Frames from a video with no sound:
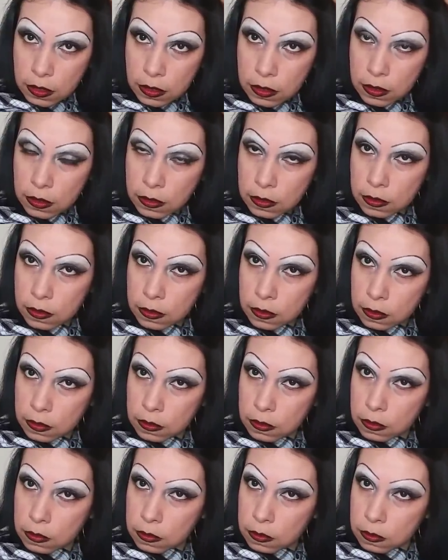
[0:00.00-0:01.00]

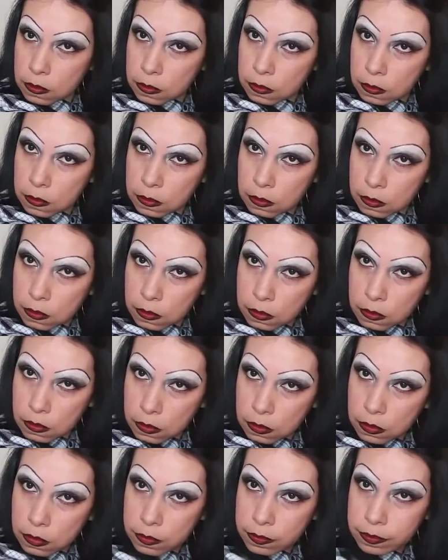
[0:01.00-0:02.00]

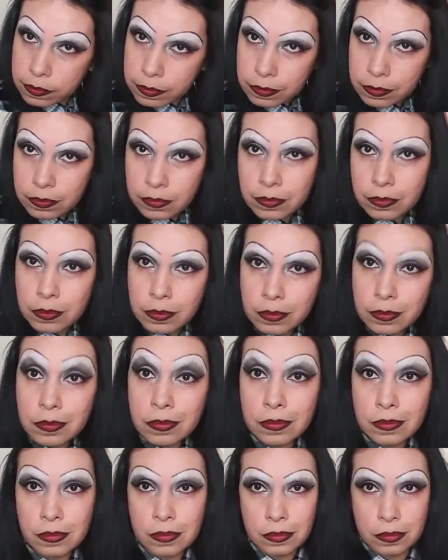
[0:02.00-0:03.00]

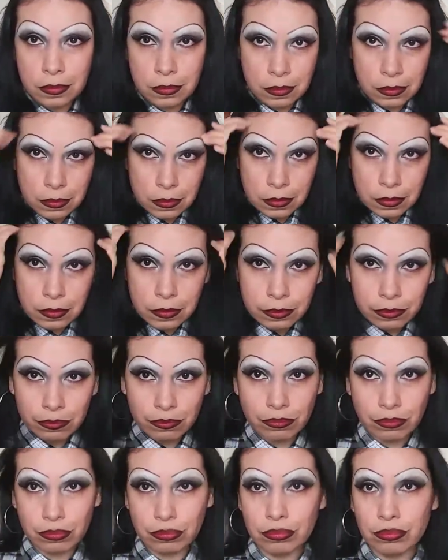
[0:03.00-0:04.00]

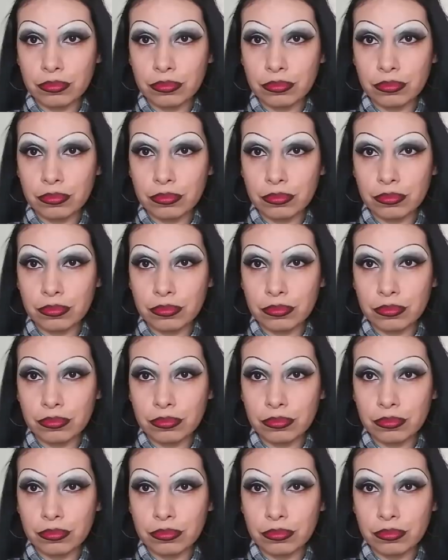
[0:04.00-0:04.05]
(silence)